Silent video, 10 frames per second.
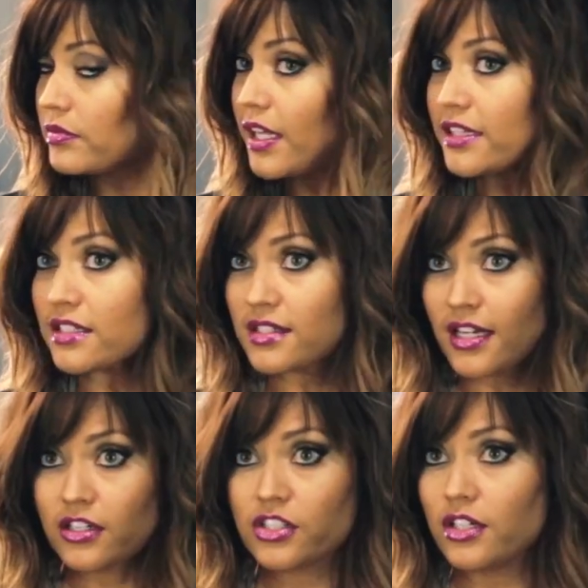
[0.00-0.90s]
that's a
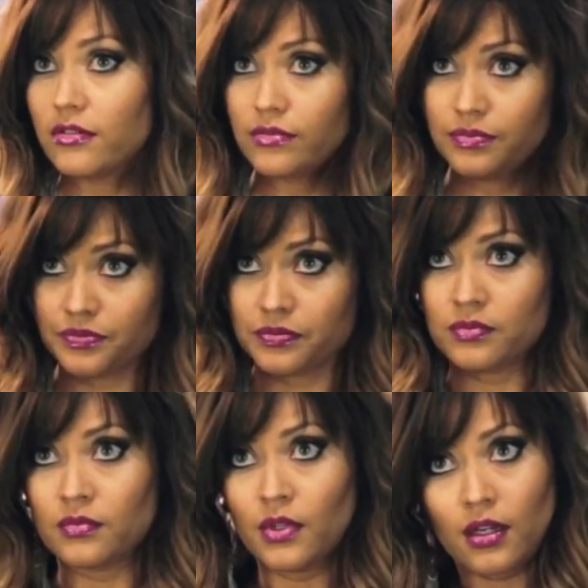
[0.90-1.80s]
section,
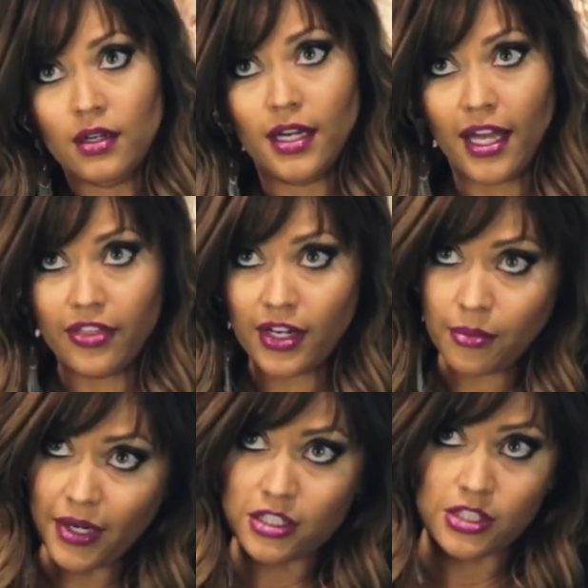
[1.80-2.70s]
and then
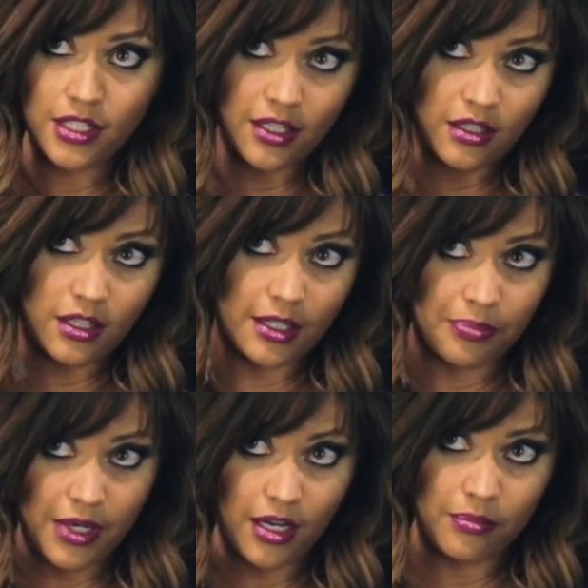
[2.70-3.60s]
I'm actually going to clip
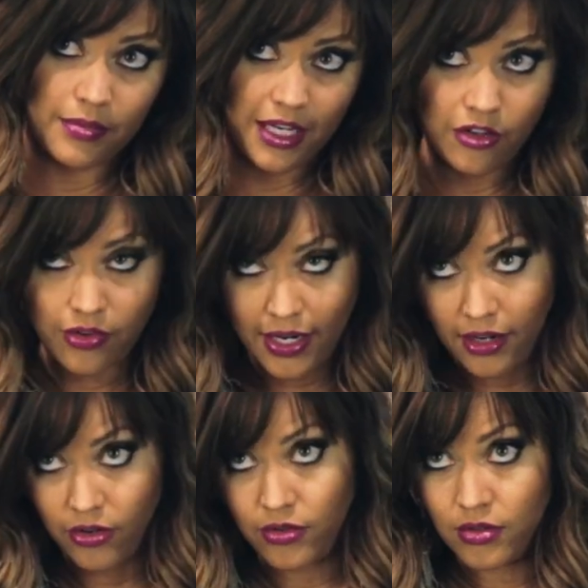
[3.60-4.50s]
up my
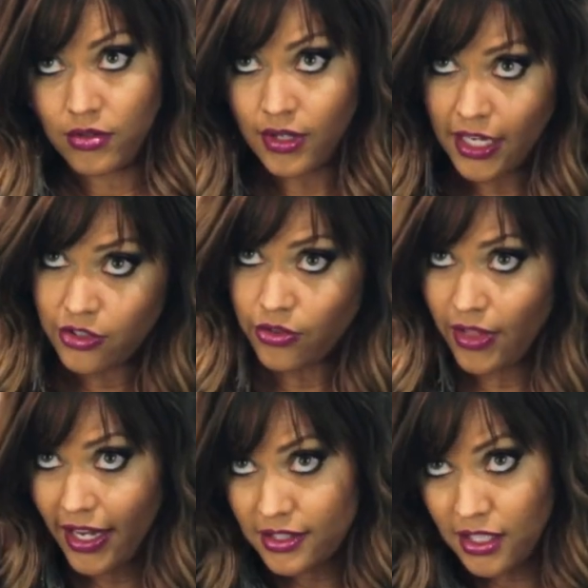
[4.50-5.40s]
crown and do
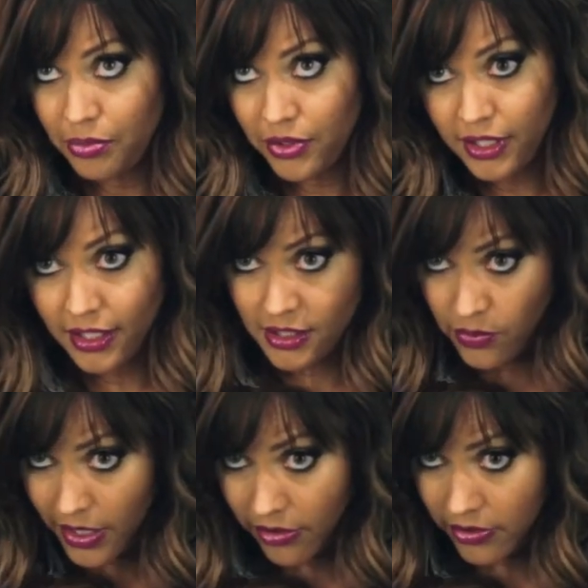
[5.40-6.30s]
that separately as
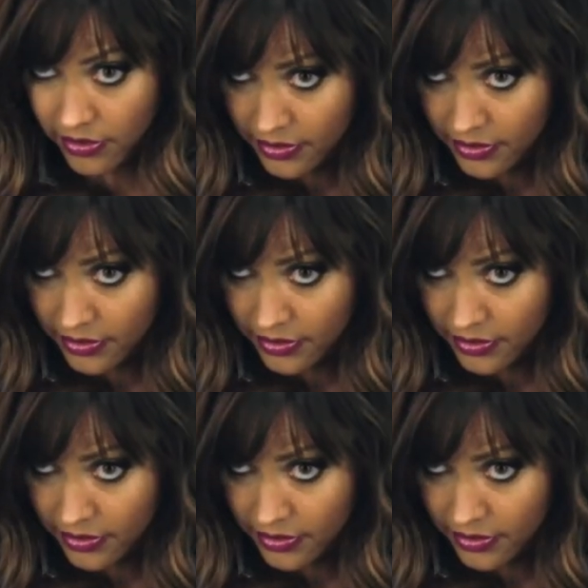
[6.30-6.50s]
well.